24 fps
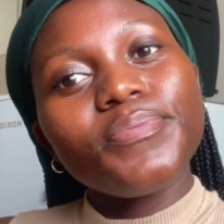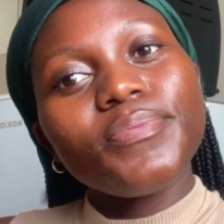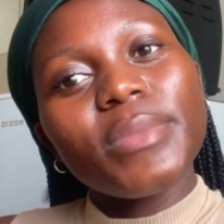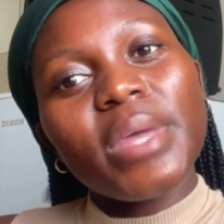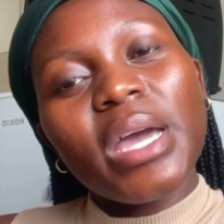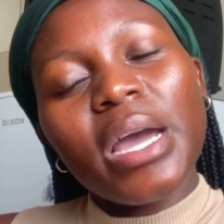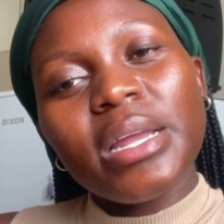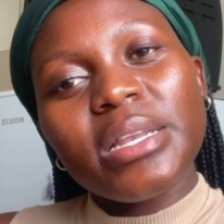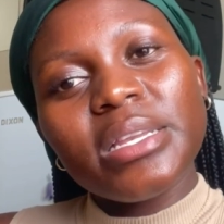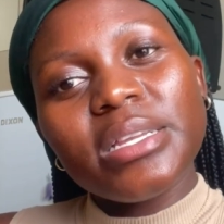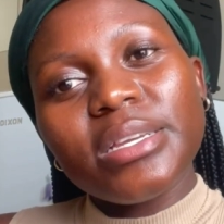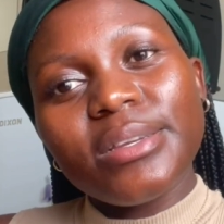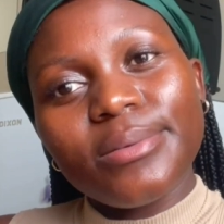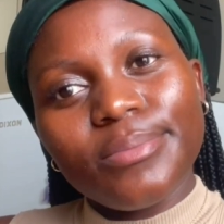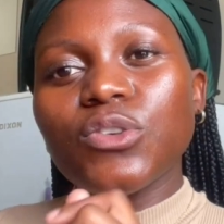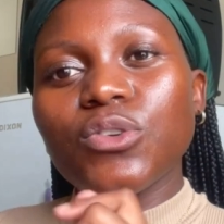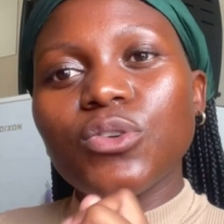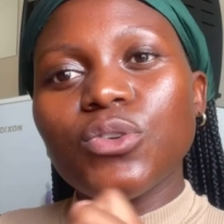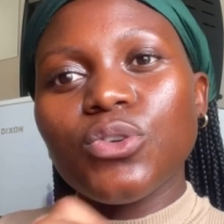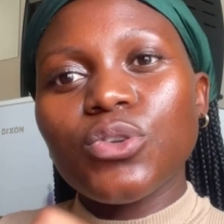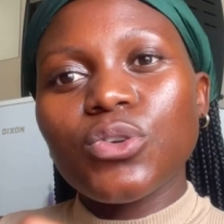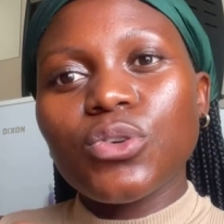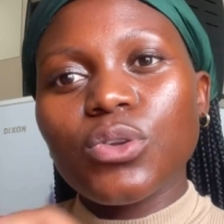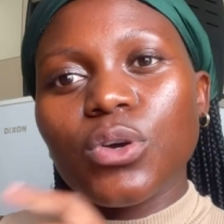Honey,
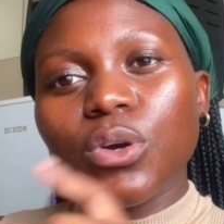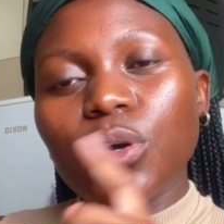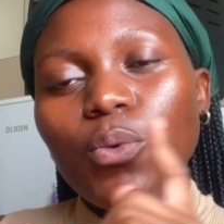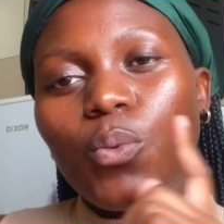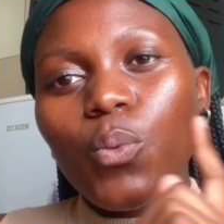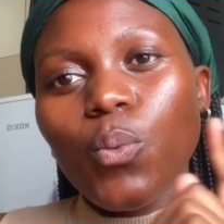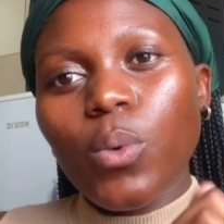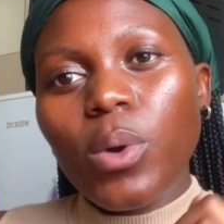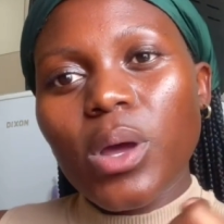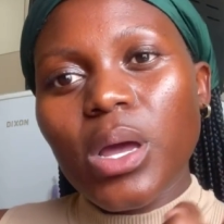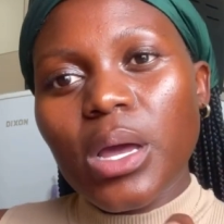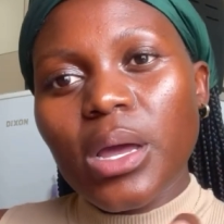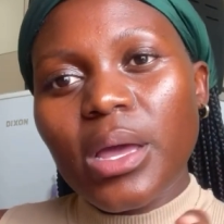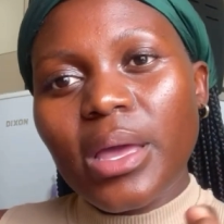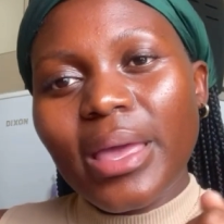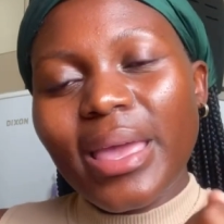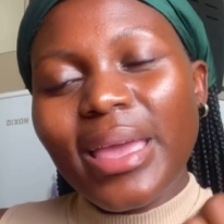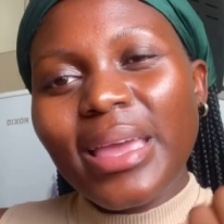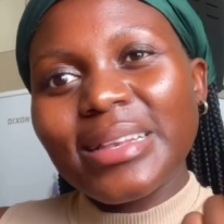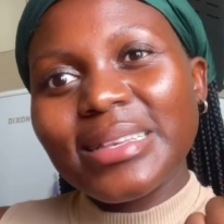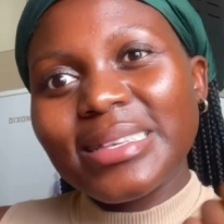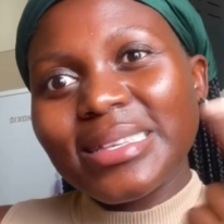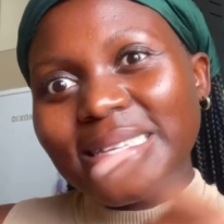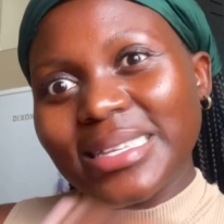you do not work
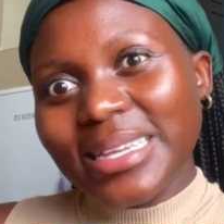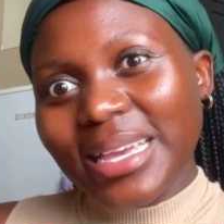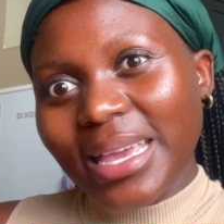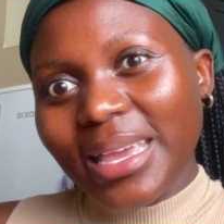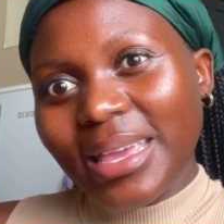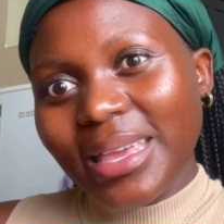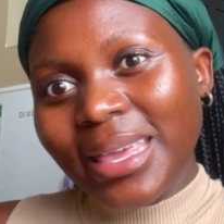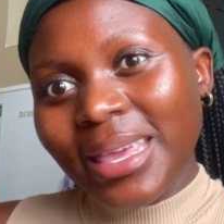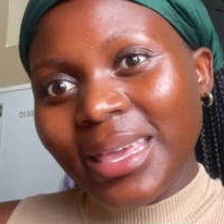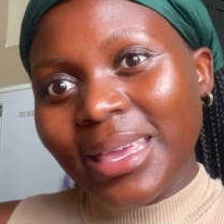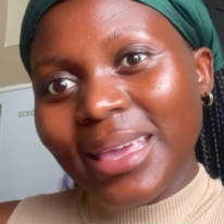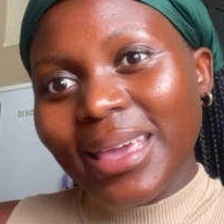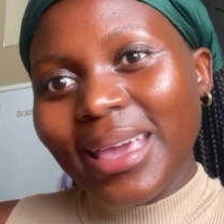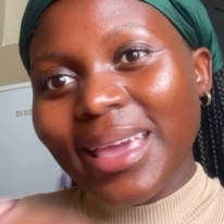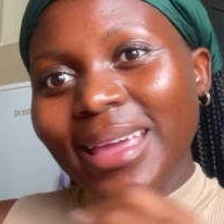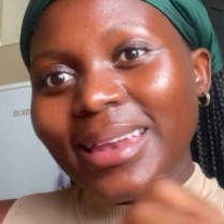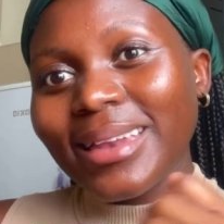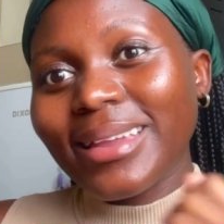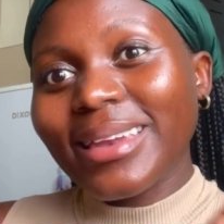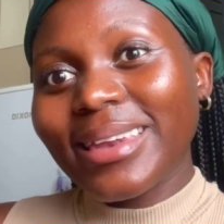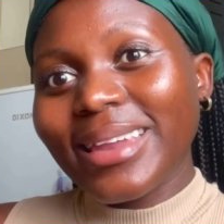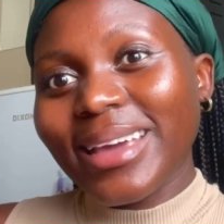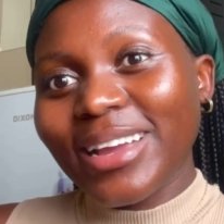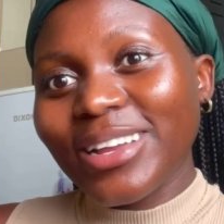a day and
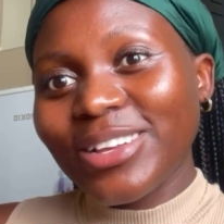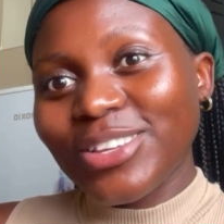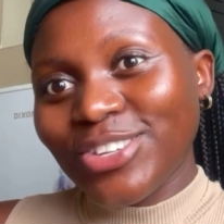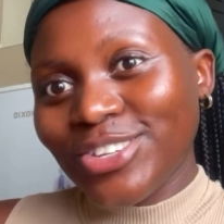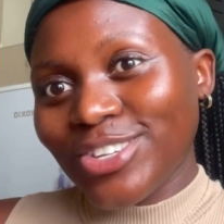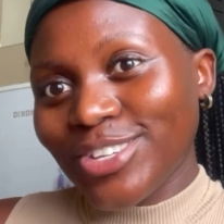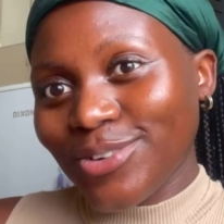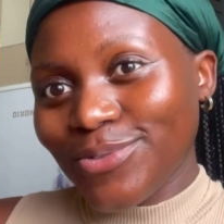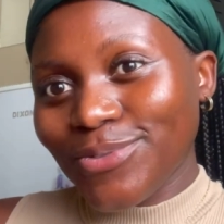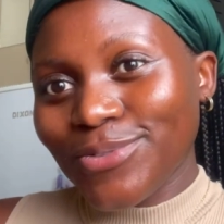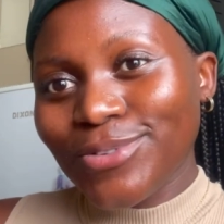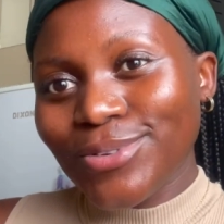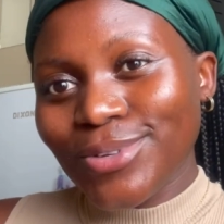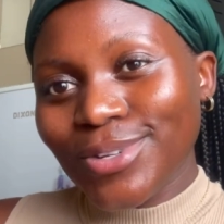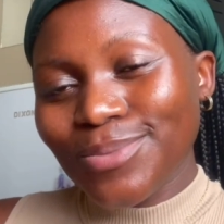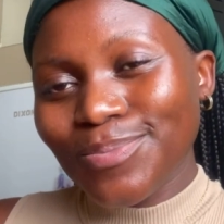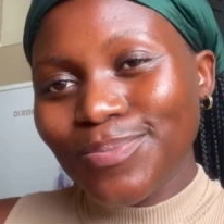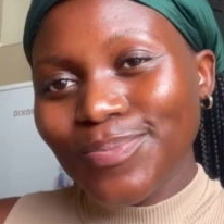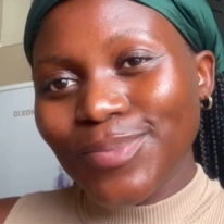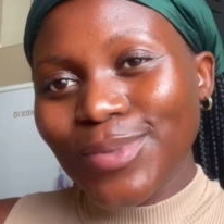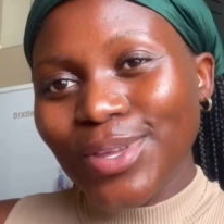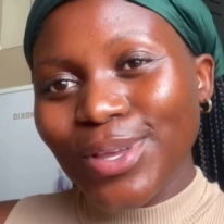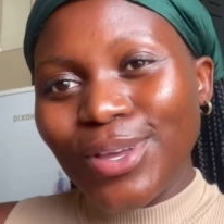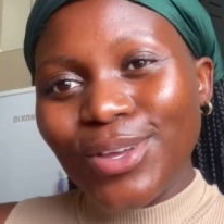a night shift,
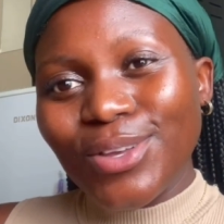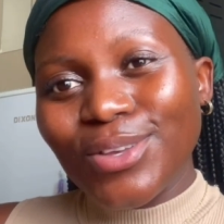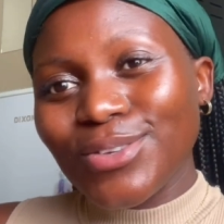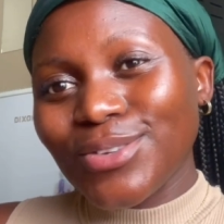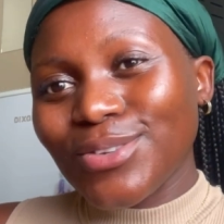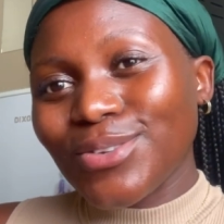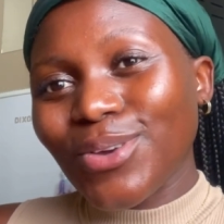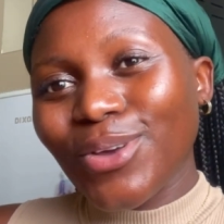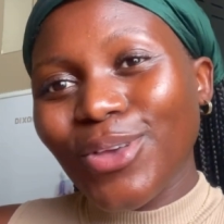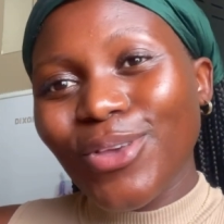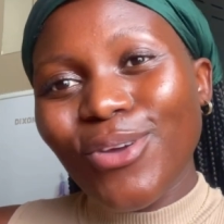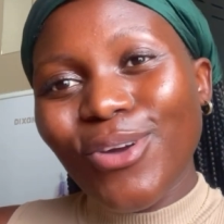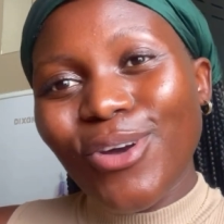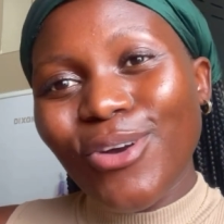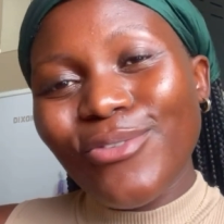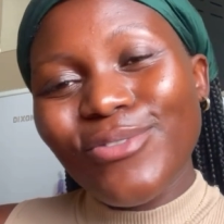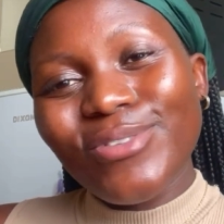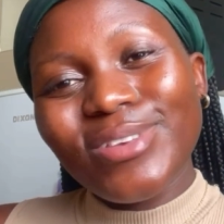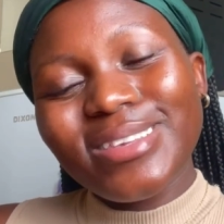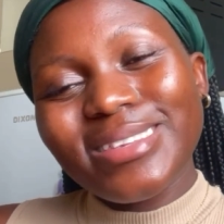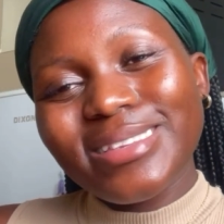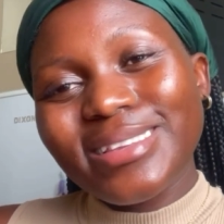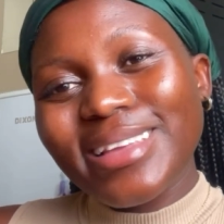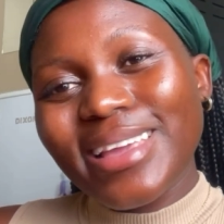so you
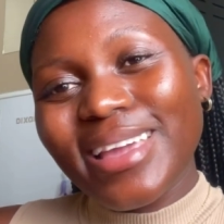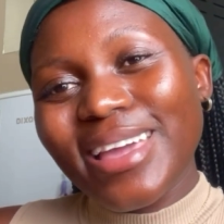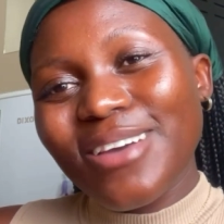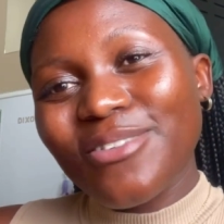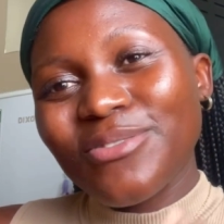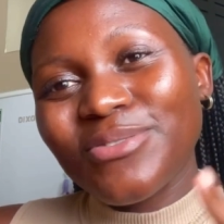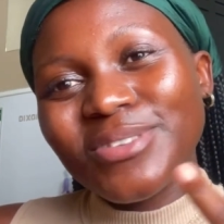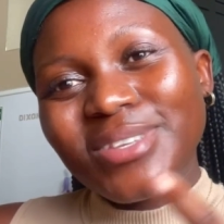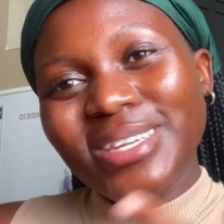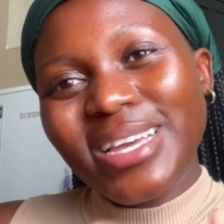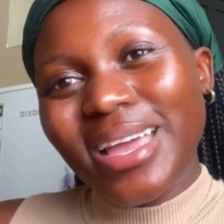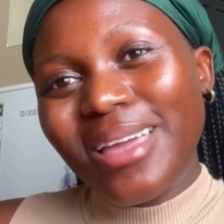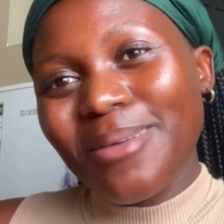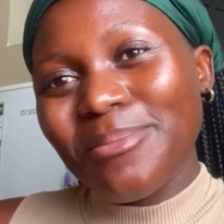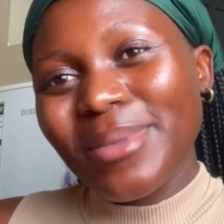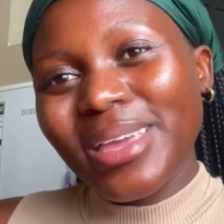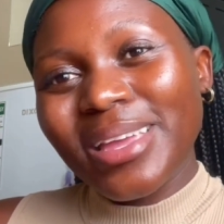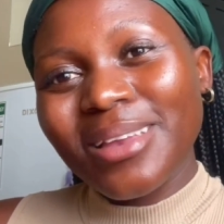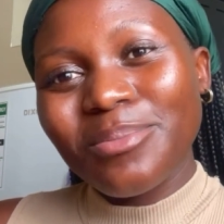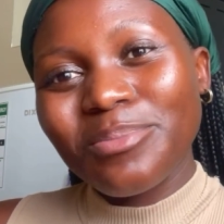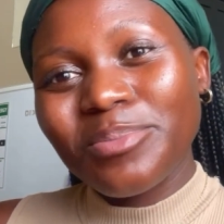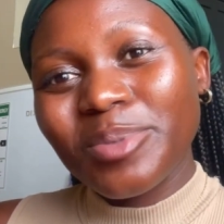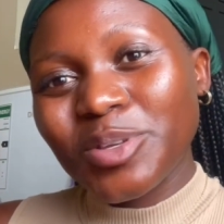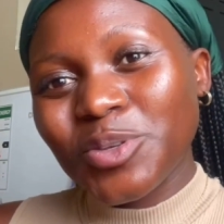obviously have time
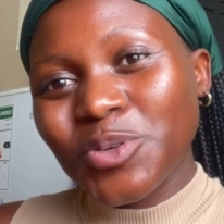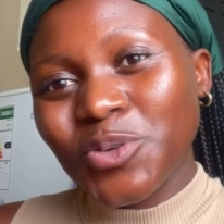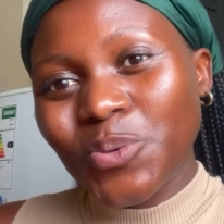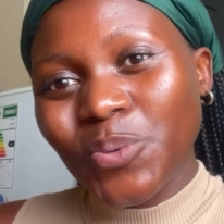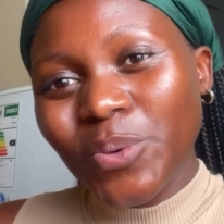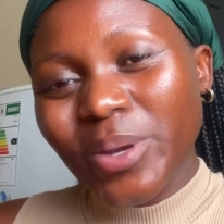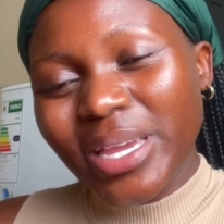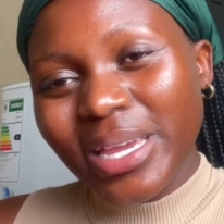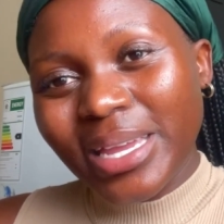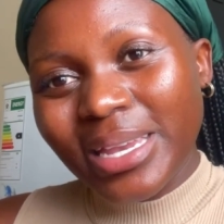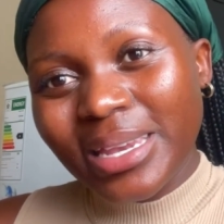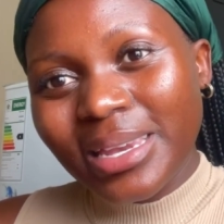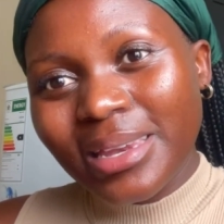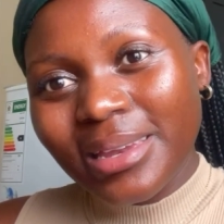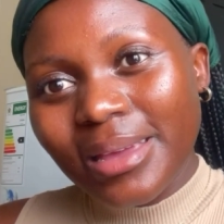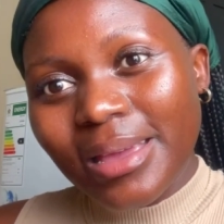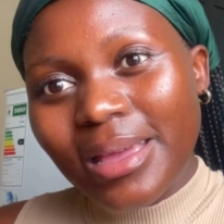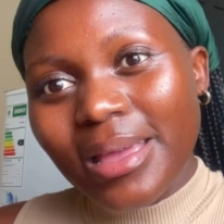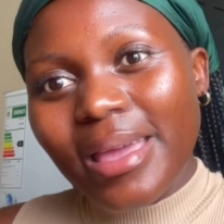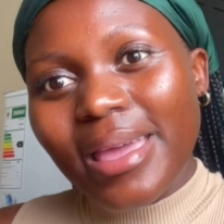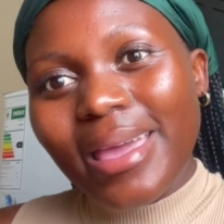in between.